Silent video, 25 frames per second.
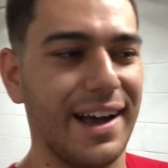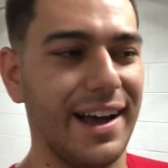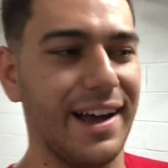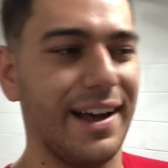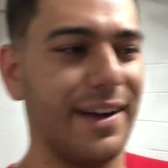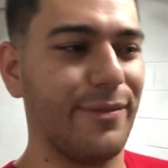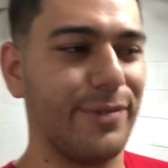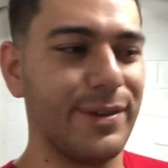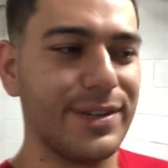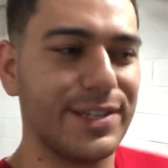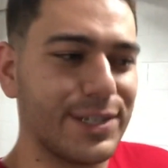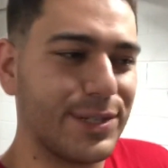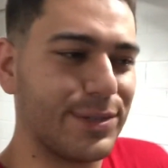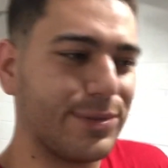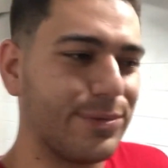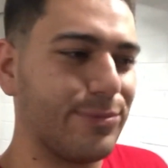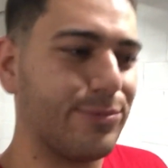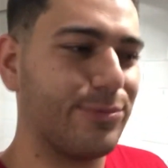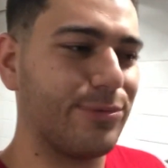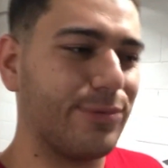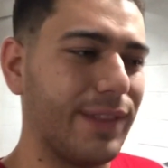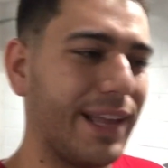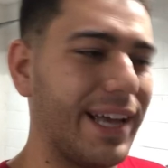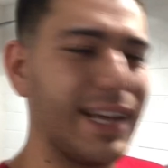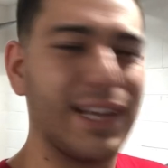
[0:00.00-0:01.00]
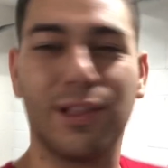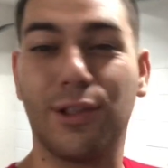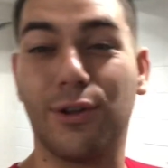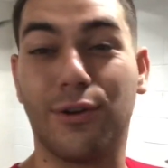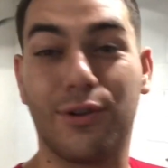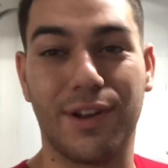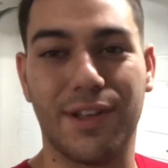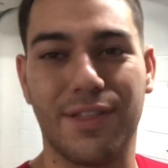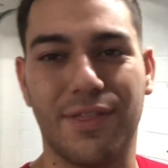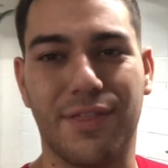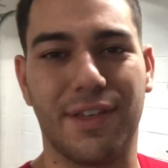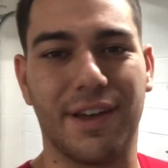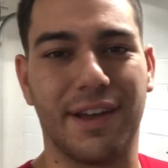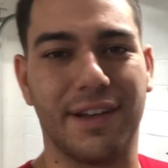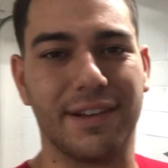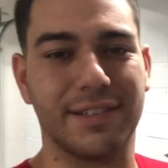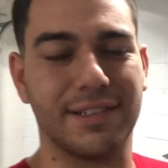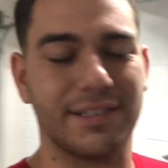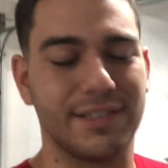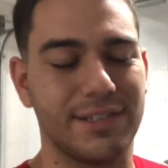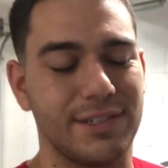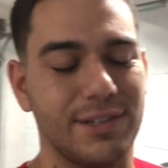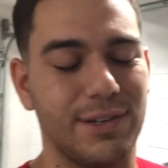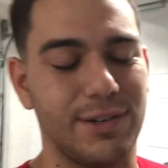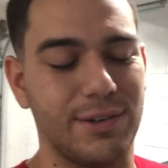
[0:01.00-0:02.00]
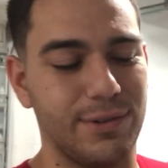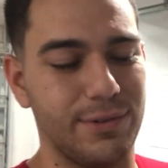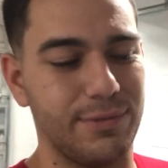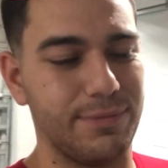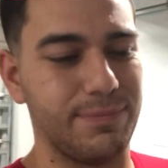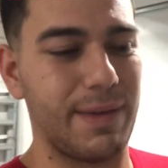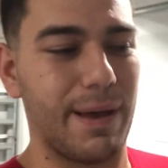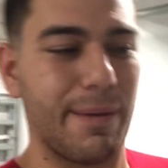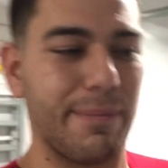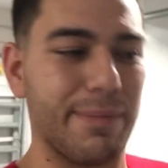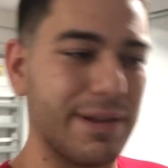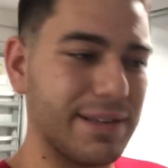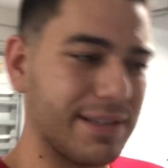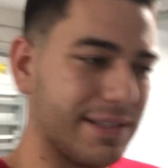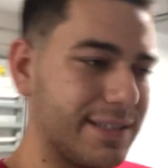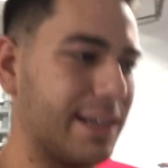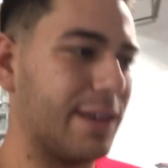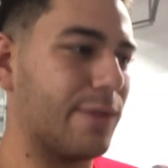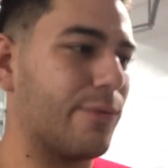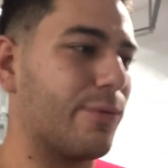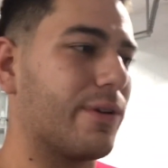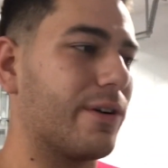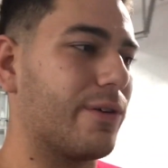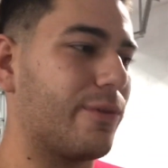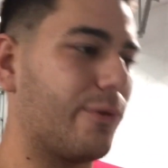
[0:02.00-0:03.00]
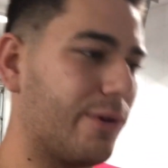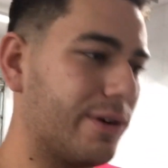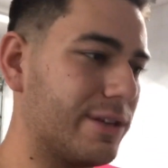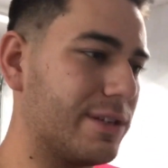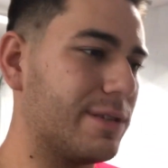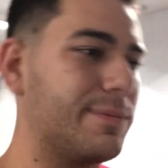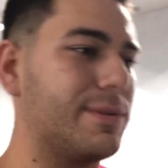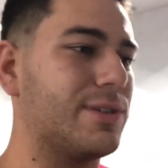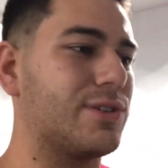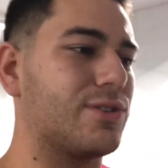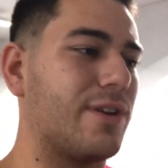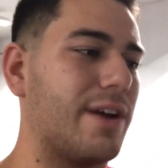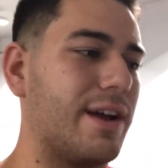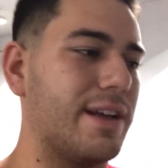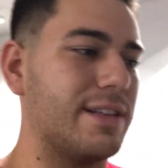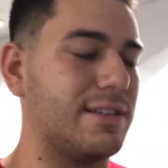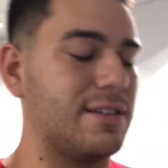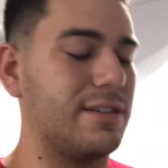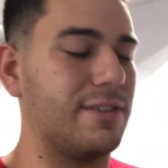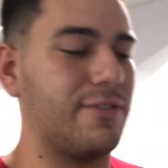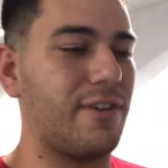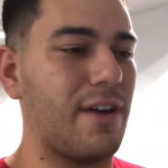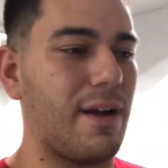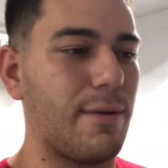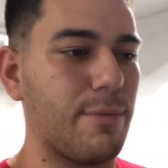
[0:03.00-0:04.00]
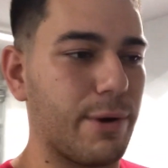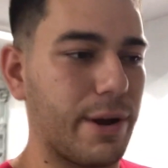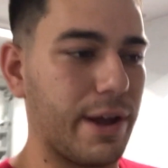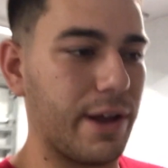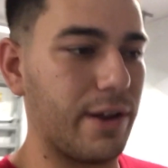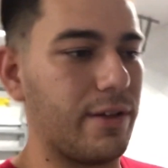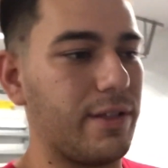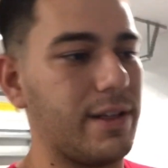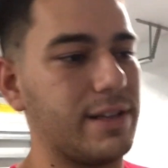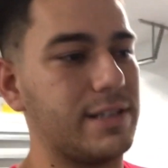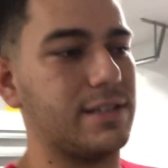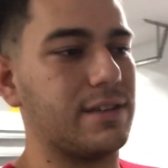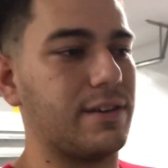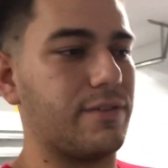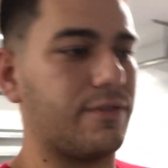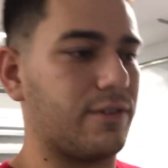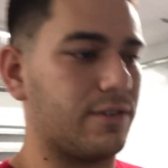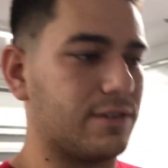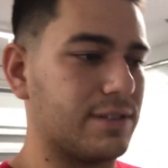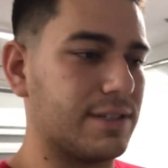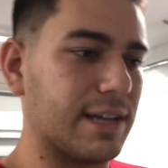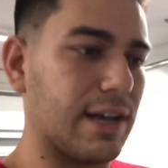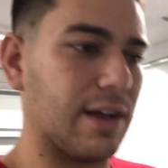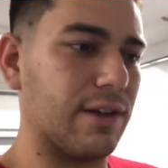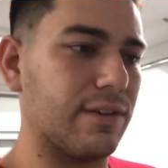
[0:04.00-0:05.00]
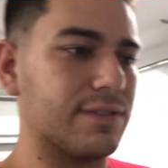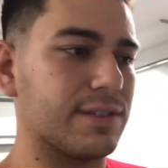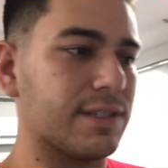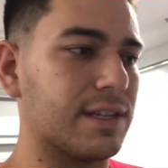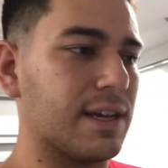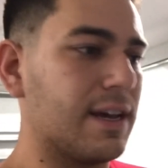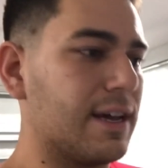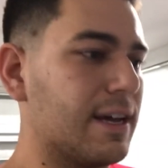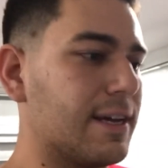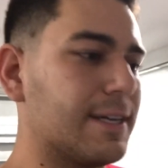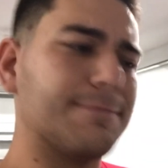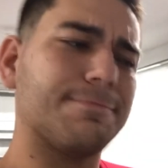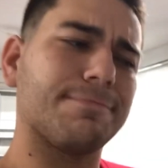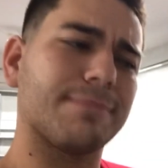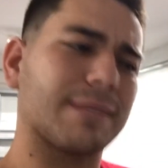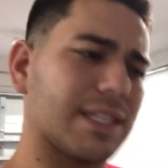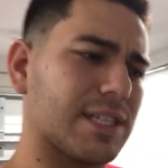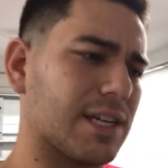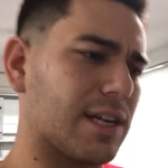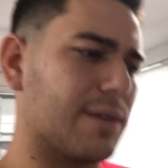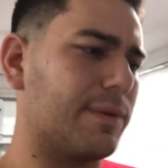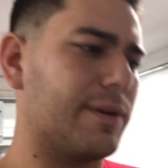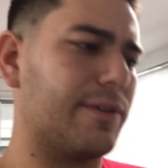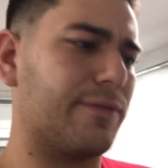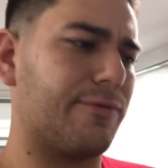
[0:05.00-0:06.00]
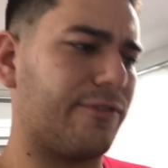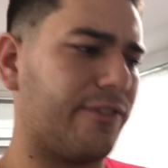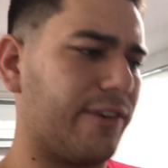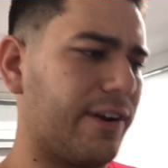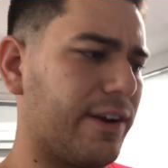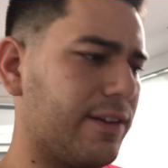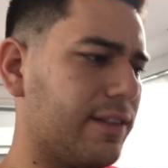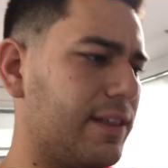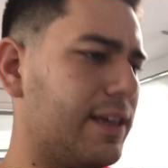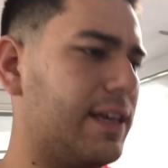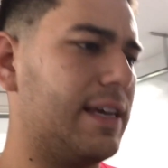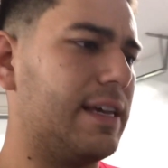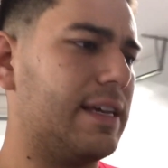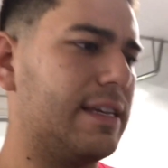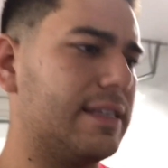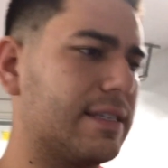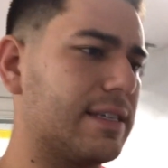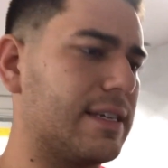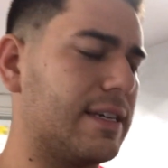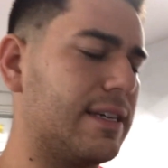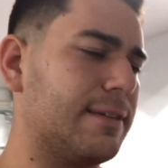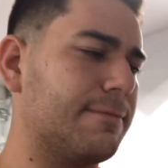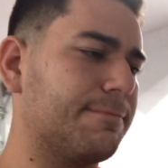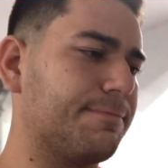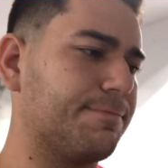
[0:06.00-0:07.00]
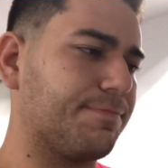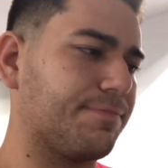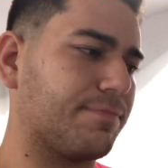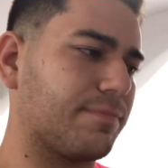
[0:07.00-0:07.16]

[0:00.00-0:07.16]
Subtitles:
We just like learning things. So that being said, we're going to be trying to fabricate all that stuff ourselves. It's gonna be fairly easy.